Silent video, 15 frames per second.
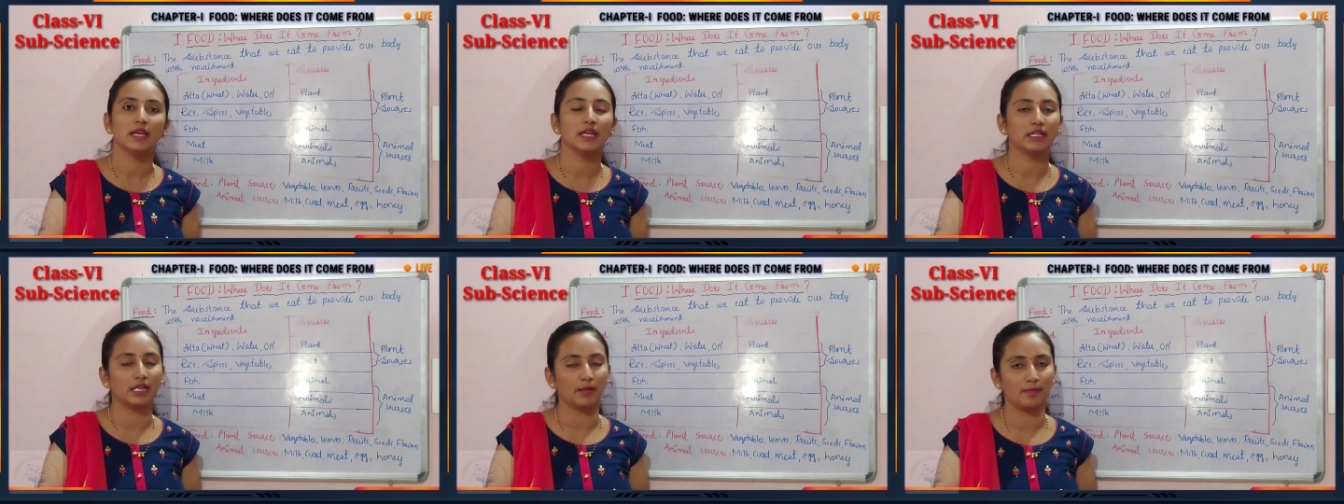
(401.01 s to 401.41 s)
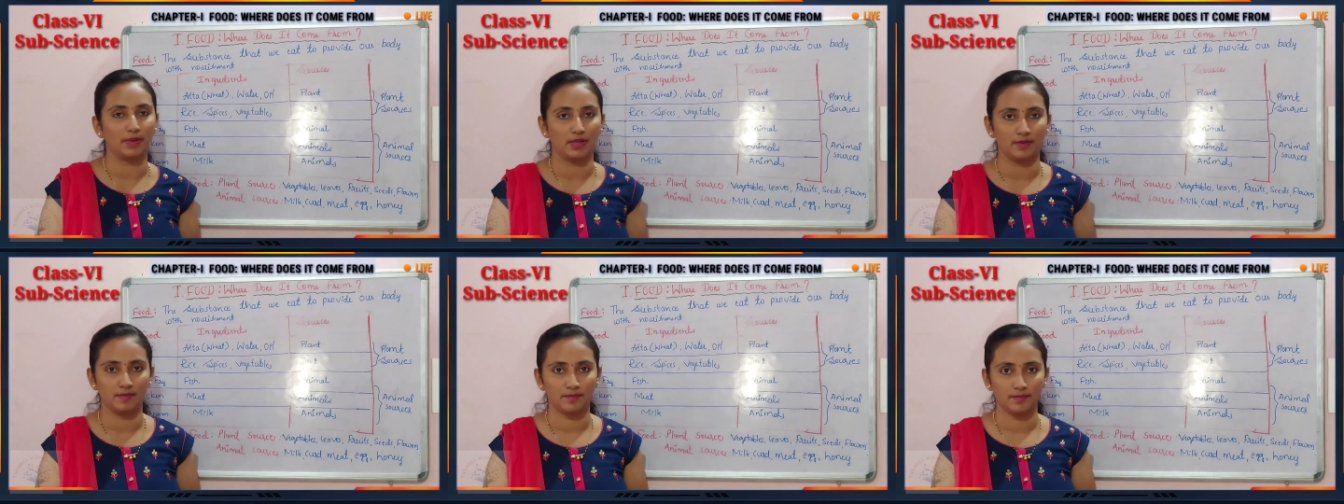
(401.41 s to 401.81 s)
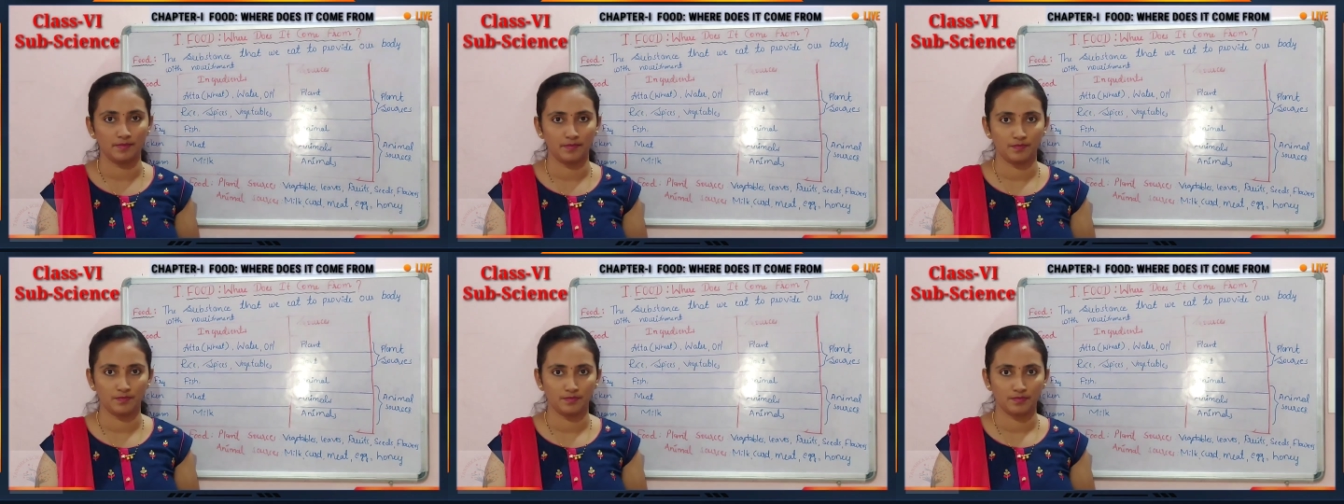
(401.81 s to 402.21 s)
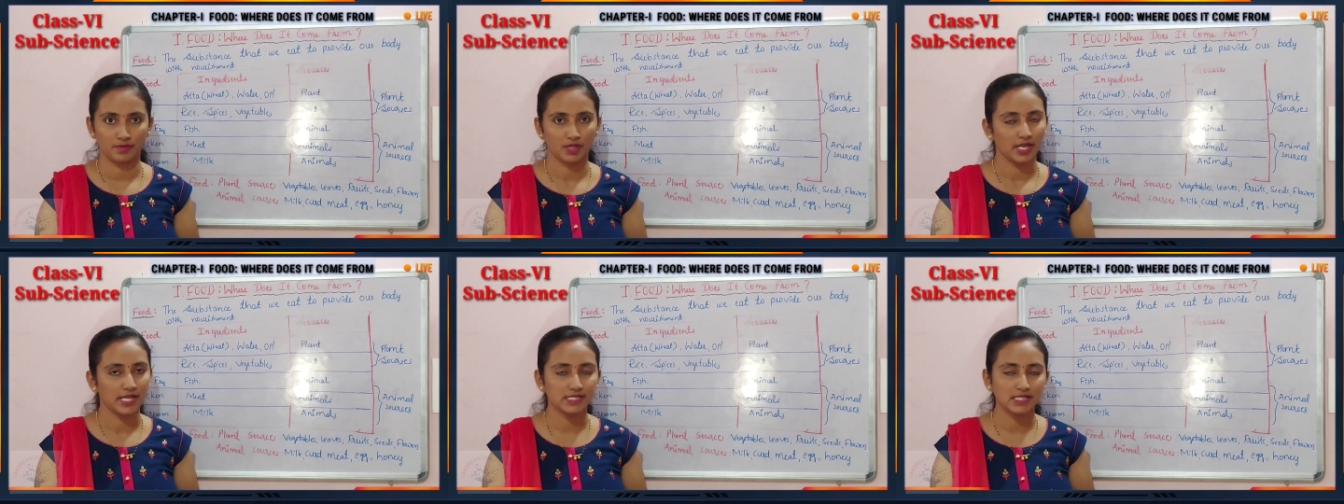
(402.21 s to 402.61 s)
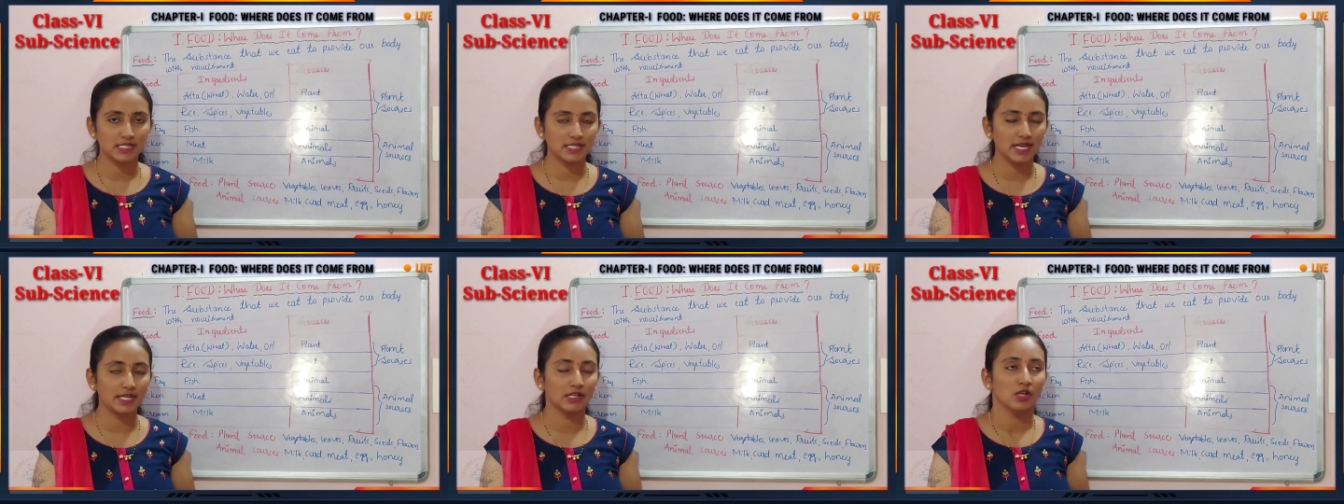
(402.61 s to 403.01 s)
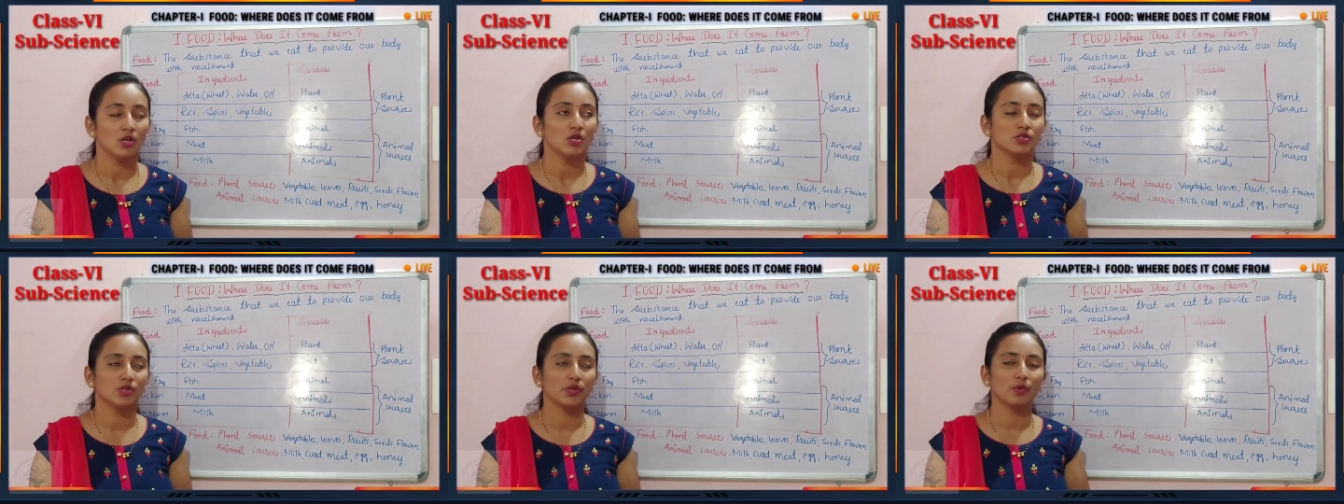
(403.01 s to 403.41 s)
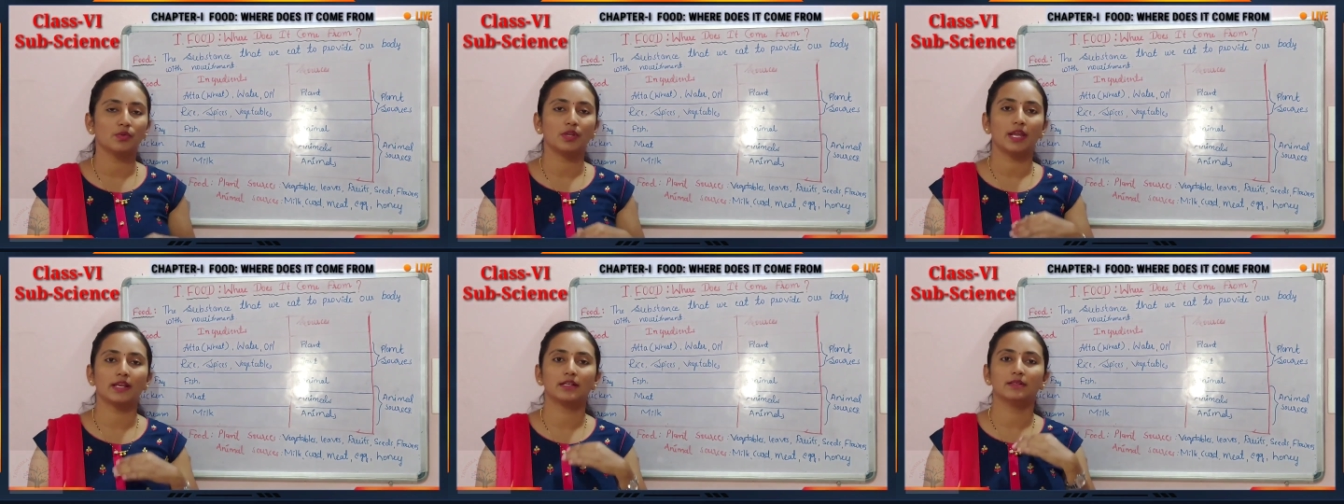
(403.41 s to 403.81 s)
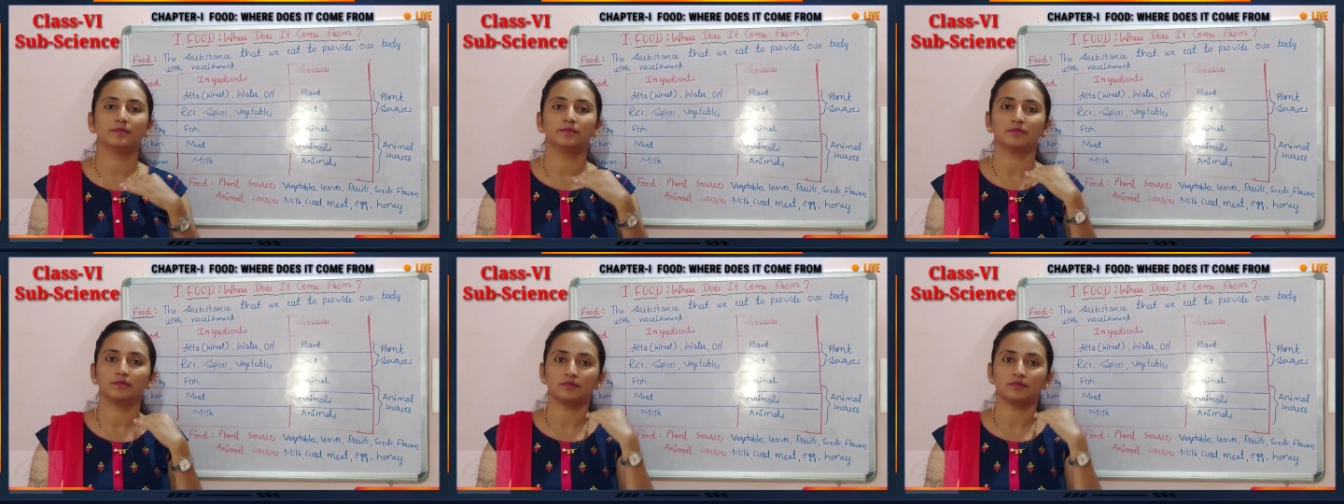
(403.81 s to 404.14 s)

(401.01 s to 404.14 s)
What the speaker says: eatable. Is it right? So you take